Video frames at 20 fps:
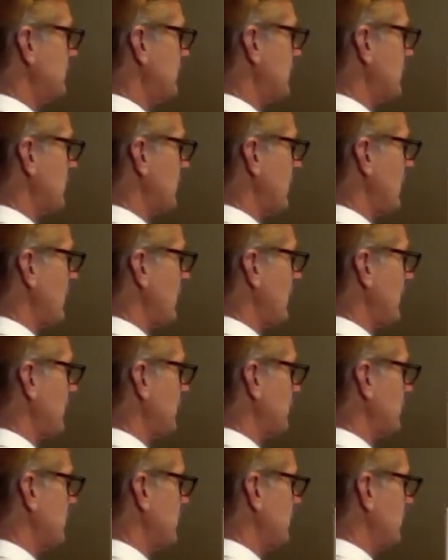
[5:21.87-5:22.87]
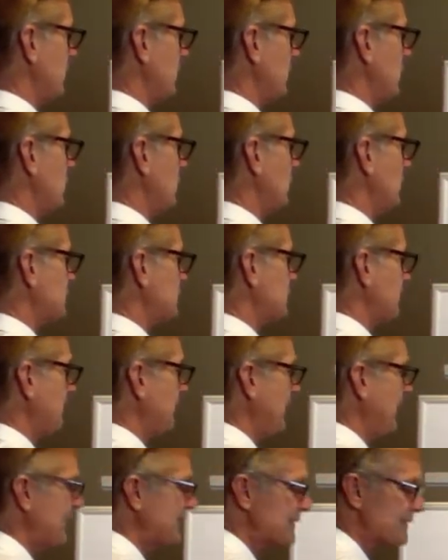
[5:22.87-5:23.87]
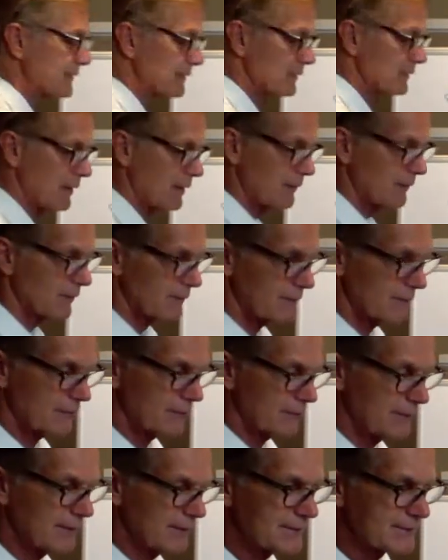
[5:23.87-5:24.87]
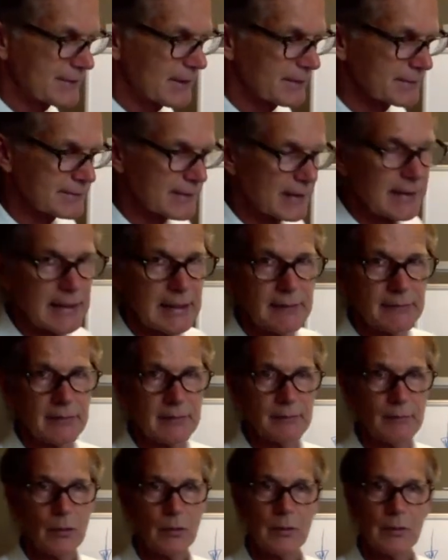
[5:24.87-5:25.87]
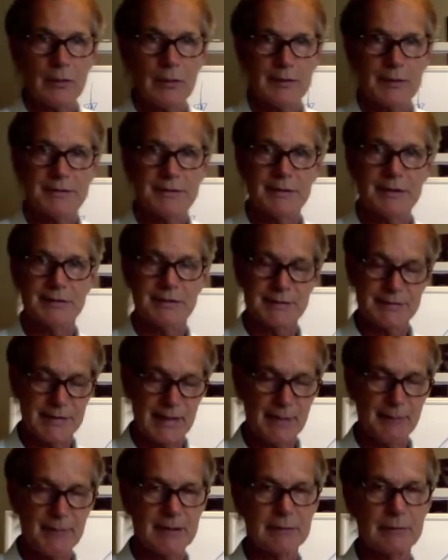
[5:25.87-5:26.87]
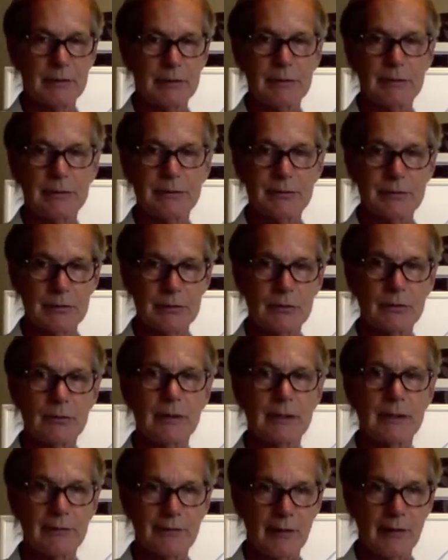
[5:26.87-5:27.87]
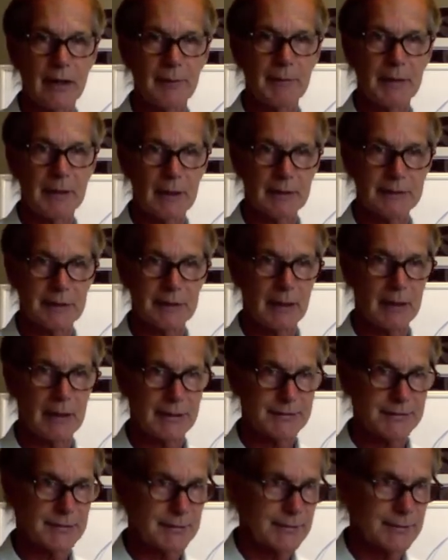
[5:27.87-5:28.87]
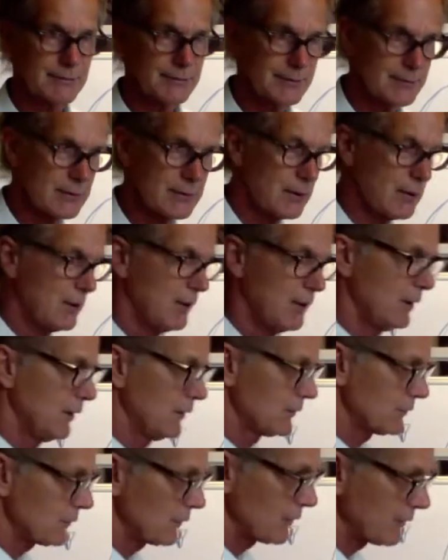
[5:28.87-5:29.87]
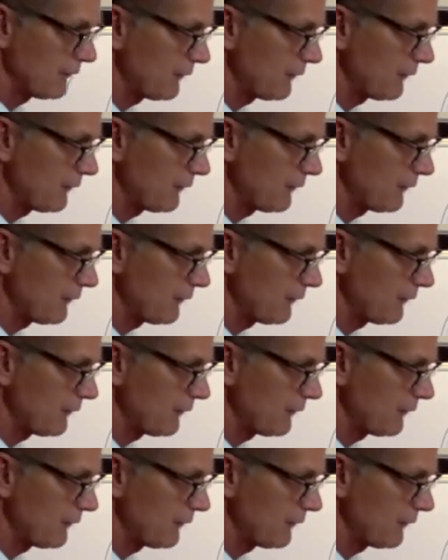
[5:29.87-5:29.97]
decline, which makes these cells even more susceptible to environmental toxins. So an